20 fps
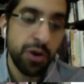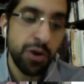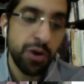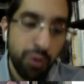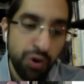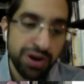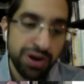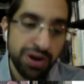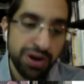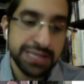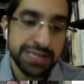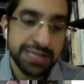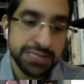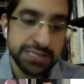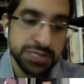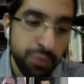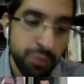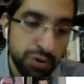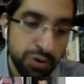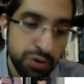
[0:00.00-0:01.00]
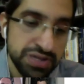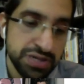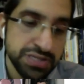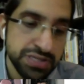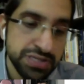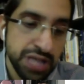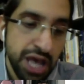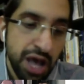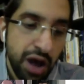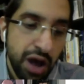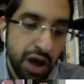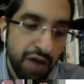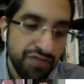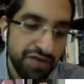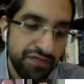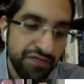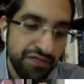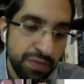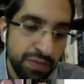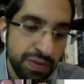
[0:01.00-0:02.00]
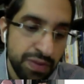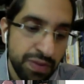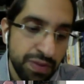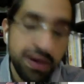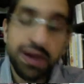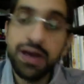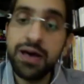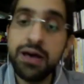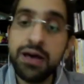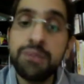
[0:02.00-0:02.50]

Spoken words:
opponents and supporters of the former